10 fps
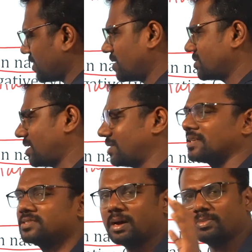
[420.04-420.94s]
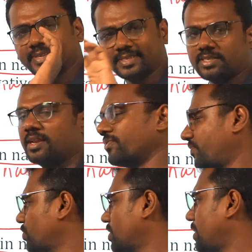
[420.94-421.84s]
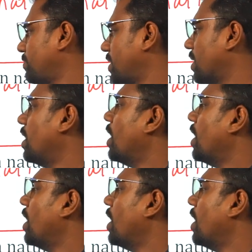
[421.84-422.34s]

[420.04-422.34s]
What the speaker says: sentence and the example, that's enough for the time being.